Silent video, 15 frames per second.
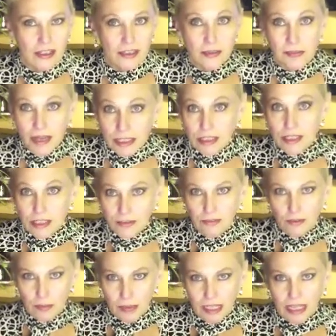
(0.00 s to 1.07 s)
dimensions
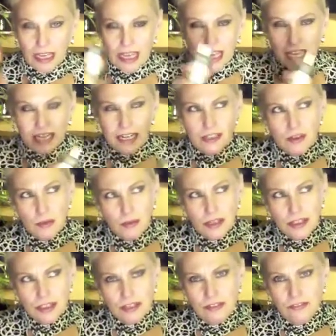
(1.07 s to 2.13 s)
for me. And I don't
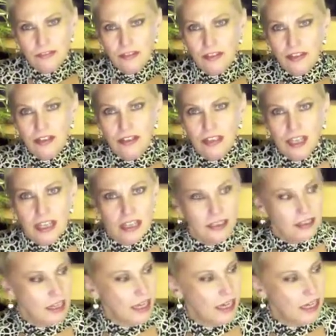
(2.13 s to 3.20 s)
want you to feel
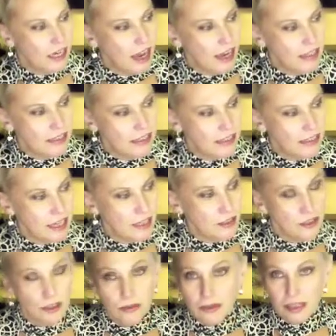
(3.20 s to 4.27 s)
like I think that
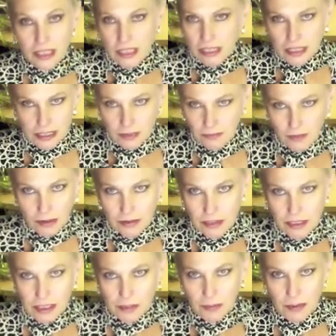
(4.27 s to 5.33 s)
you would think this
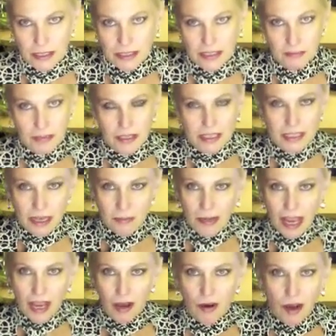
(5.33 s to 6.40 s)
fragrance is depressing, but
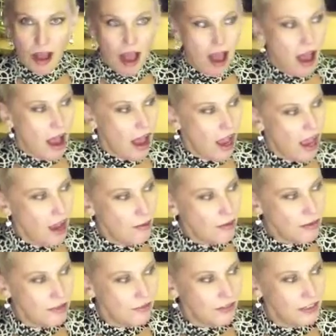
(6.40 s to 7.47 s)
somehow I
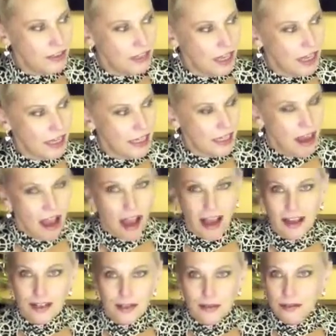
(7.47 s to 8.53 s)
almost feel like
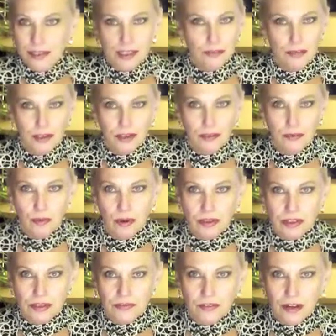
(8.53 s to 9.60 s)
I knew someone who wore
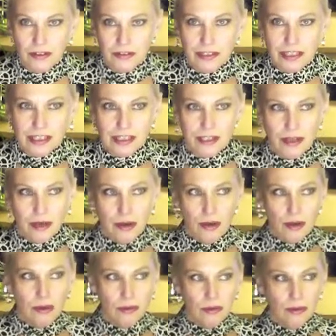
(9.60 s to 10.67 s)
this fragrance
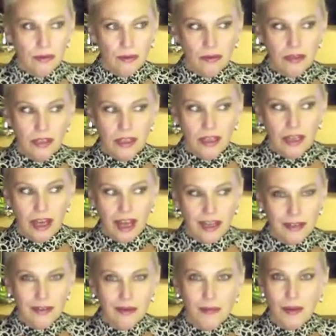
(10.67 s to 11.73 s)
who, I
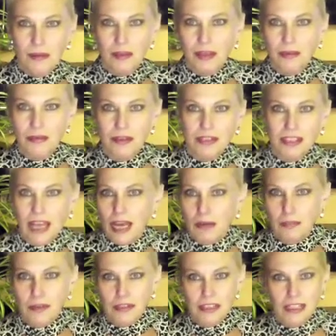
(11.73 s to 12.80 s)
don't know, maybe they were a
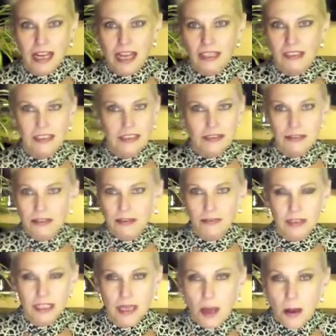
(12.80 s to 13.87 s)
sad personality or
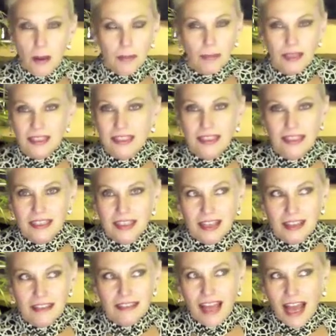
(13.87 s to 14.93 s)
something, but
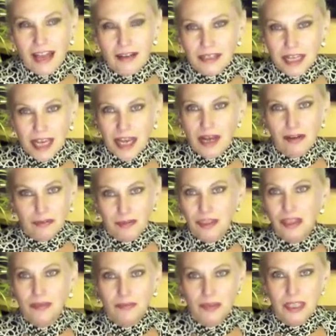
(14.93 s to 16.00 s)
that can't
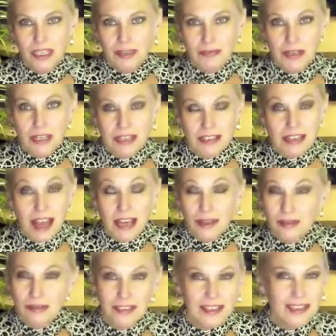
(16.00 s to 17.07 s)
really be, because I
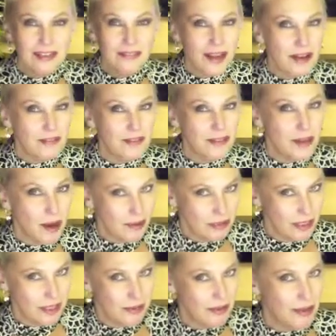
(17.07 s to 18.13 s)
don't think I've ever known
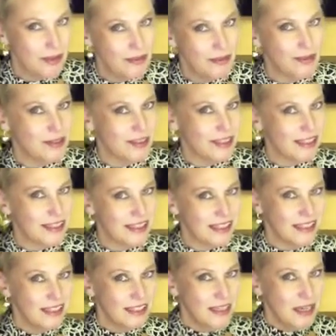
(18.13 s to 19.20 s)
anyone who wore
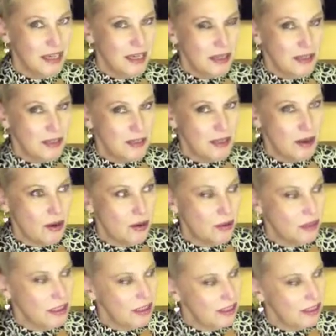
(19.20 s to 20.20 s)
this. So